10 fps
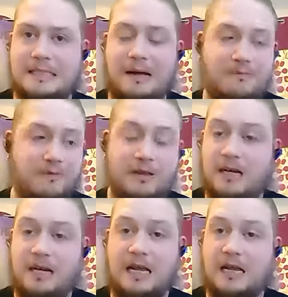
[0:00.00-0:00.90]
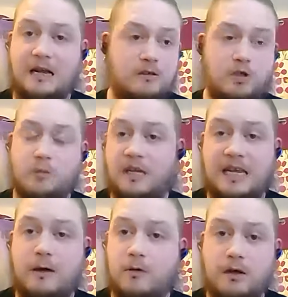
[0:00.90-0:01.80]
I feeling like I could jump the
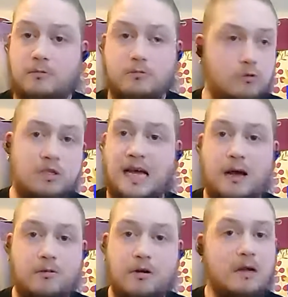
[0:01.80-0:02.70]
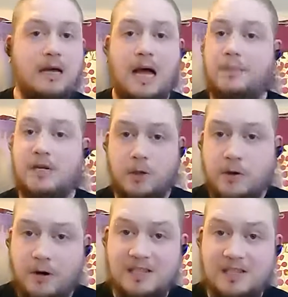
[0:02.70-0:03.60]
counter, run down. I'd been
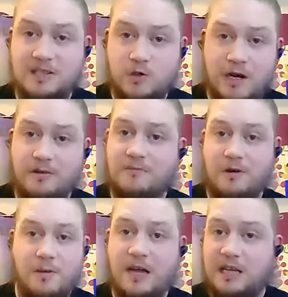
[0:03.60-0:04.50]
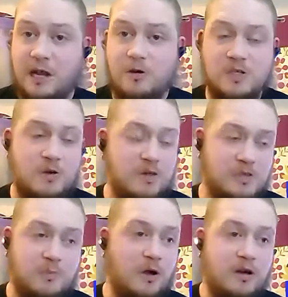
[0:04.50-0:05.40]
doing wrestling training for about a year or so at
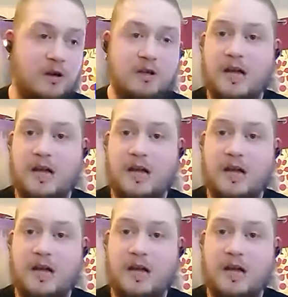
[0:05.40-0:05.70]
this point.